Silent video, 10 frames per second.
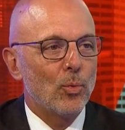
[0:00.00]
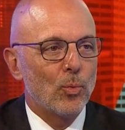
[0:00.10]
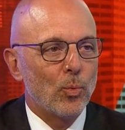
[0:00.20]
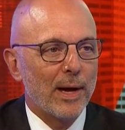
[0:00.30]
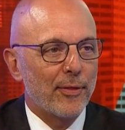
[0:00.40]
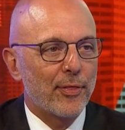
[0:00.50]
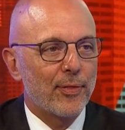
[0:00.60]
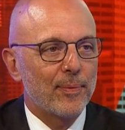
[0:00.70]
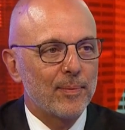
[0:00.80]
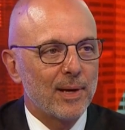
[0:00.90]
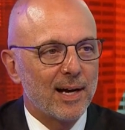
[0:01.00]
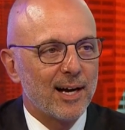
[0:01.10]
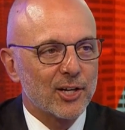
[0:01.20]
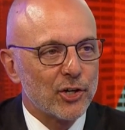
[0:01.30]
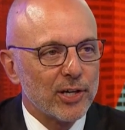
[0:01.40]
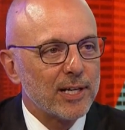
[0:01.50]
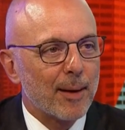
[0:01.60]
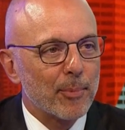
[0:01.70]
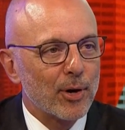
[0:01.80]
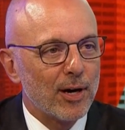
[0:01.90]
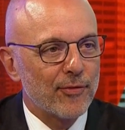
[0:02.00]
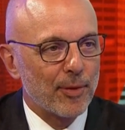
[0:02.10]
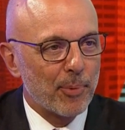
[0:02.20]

with uh, a good number of